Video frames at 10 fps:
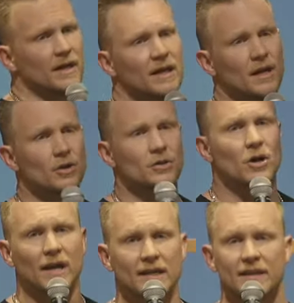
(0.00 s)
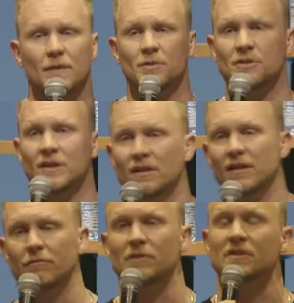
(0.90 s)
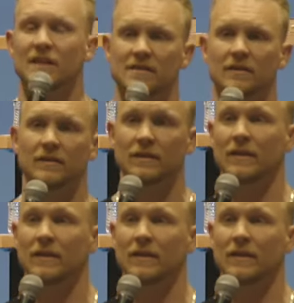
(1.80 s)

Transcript: money, and I know y'all hate that, but you need deliverance. Listen,